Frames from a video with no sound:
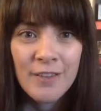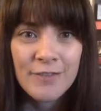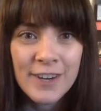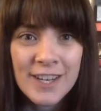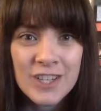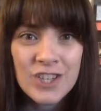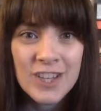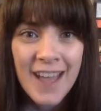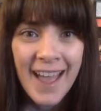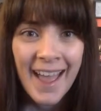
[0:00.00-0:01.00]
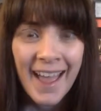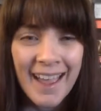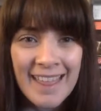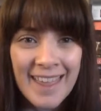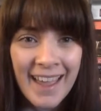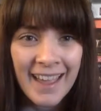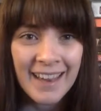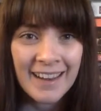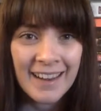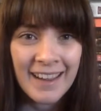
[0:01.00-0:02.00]
fridged, and
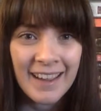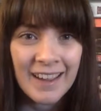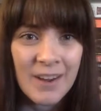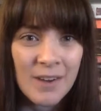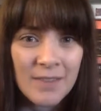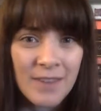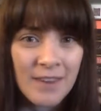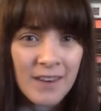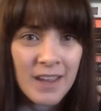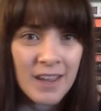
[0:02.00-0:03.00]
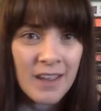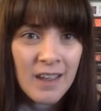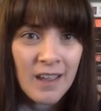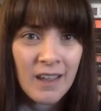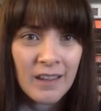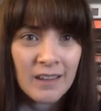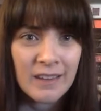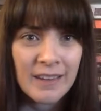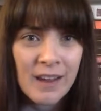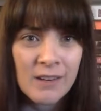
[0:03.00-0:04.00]
then it got very
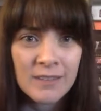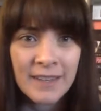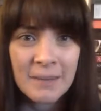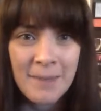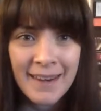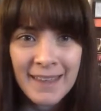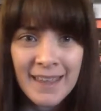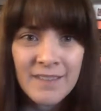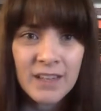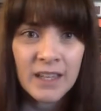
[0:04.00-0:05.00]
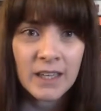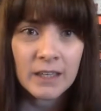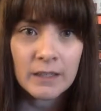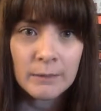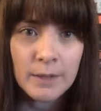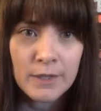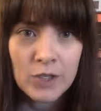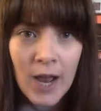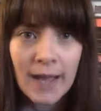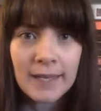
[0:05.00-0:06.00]
ye olde medievally with
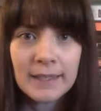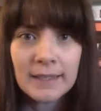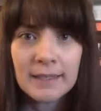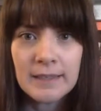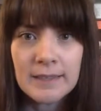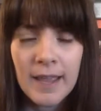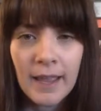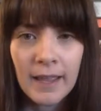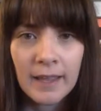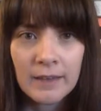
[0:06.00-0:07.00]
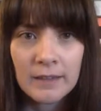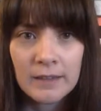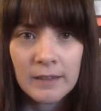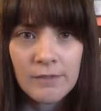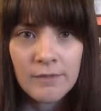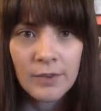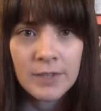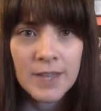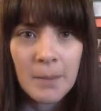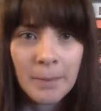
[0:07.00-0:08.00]
dragons and info
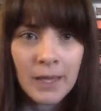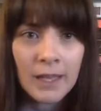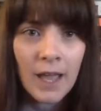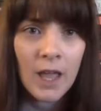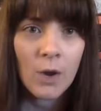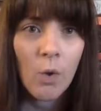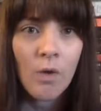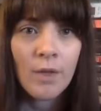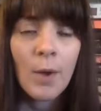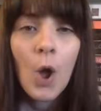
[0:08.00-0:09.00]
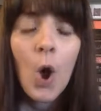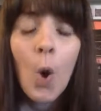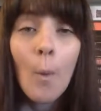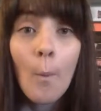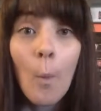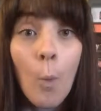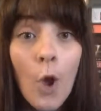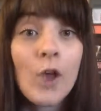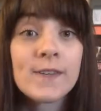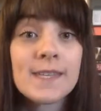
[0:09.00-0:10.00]
dumpy and all the
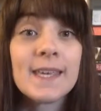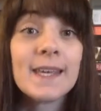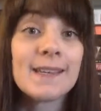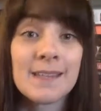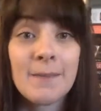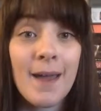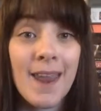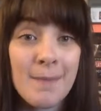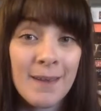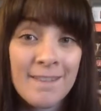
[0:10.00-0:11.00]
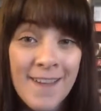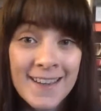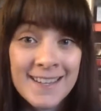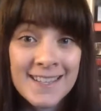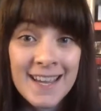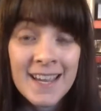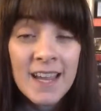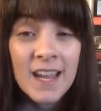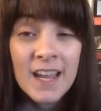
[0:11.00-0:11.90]
worst things about epic fantasy.